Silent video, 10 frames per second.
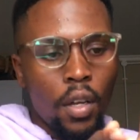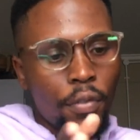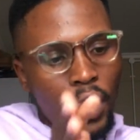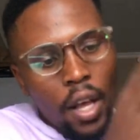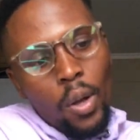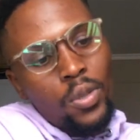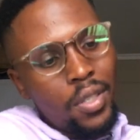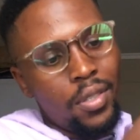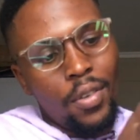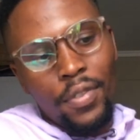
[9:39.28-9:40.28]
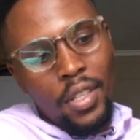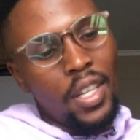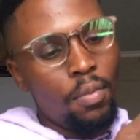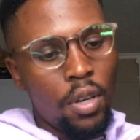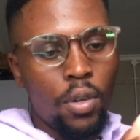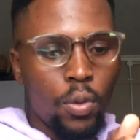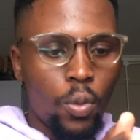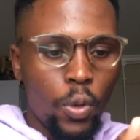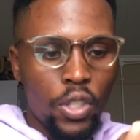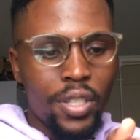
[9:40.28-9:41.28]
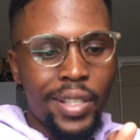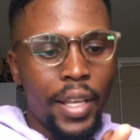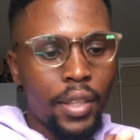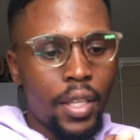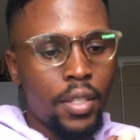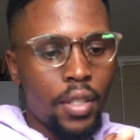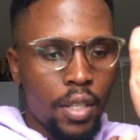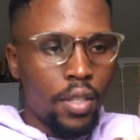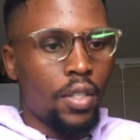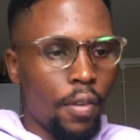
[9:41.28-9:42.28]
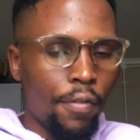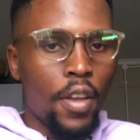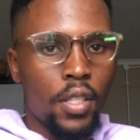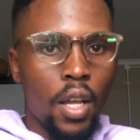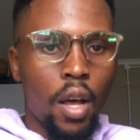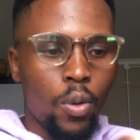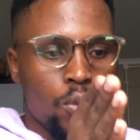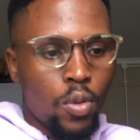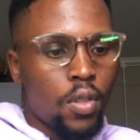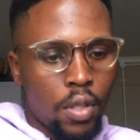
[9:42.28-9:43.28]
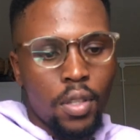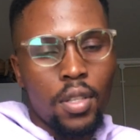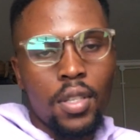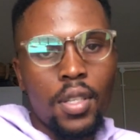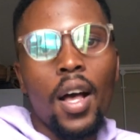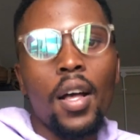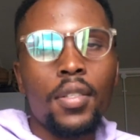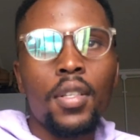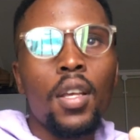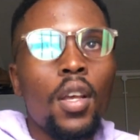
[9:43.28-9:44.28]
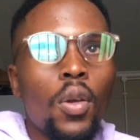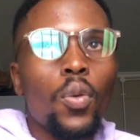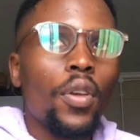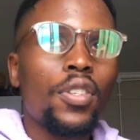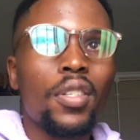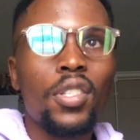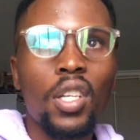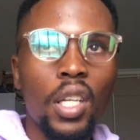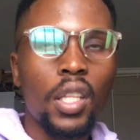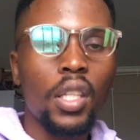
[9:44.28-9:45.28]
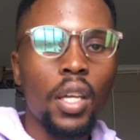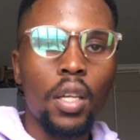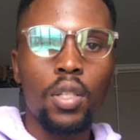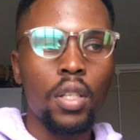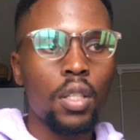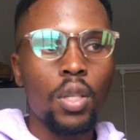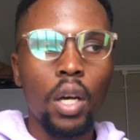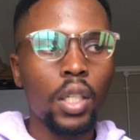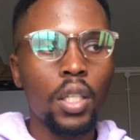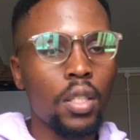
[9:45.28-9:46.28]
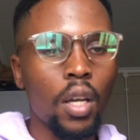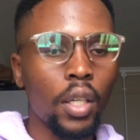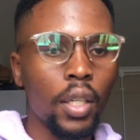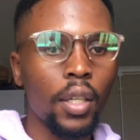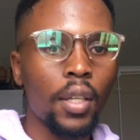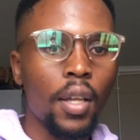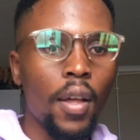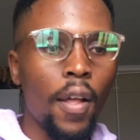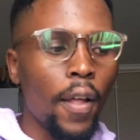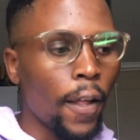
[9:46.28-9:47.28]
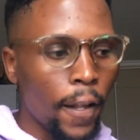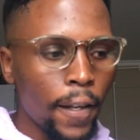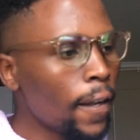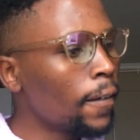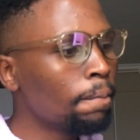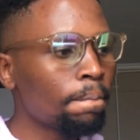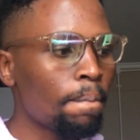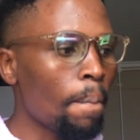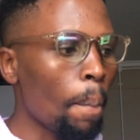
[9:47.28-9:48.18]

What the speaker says: the houses of the neighborhood. We were just like, this is the first house, this is us. We just chilling there, talking. And then,